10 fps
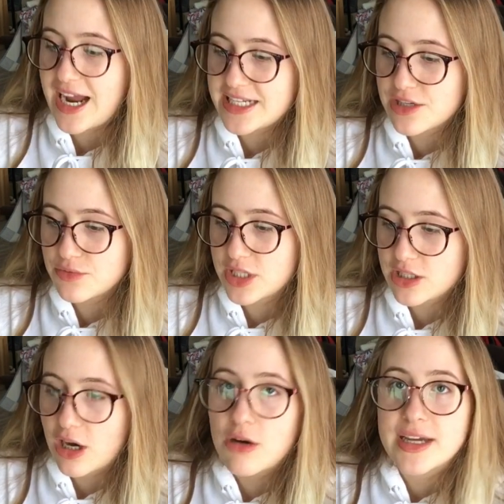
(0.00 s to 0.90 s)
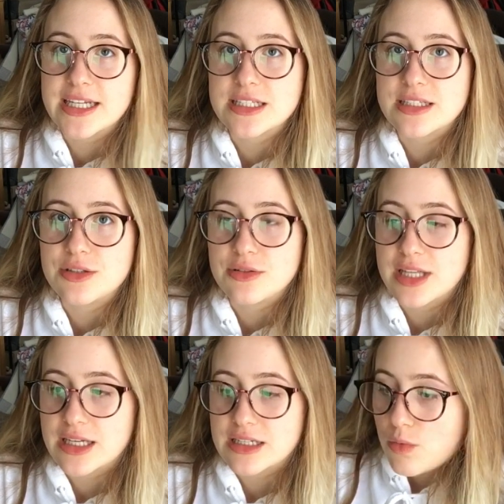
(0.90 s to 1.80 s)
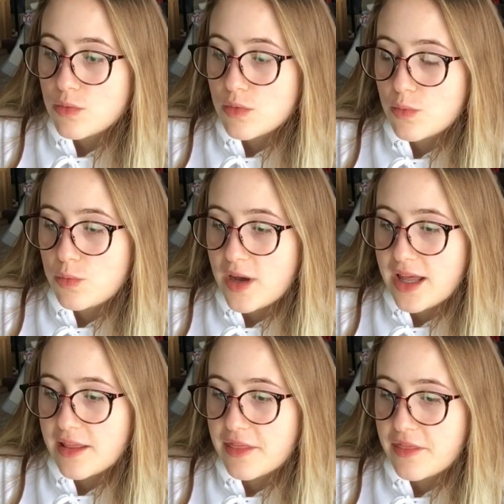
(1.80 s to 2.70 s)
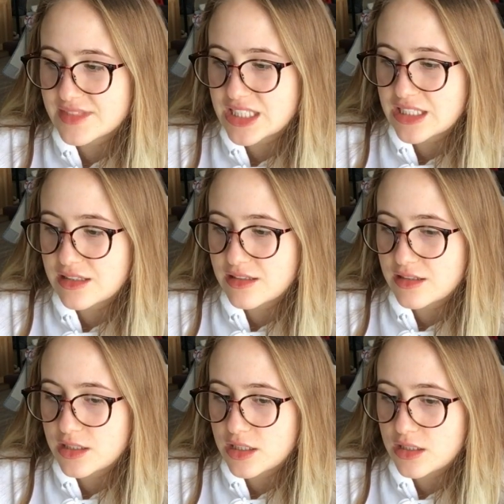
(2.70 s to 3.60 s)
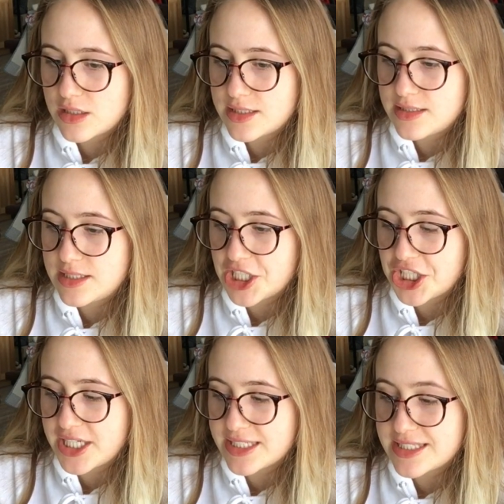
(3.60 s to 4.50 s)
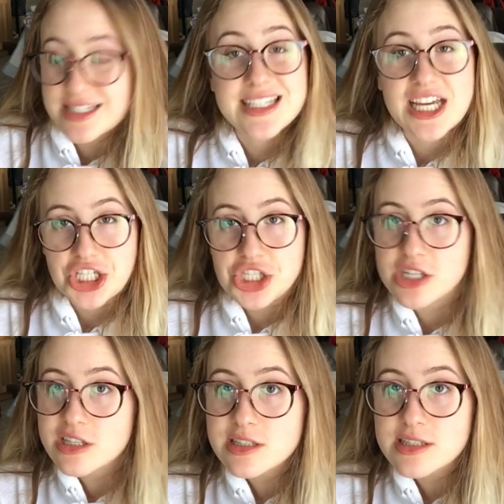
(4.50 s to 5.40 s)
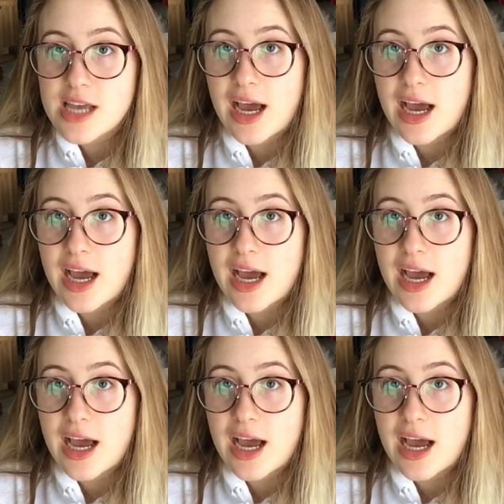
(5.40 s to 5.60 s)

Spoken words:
I didn't really go into this with serious intentions.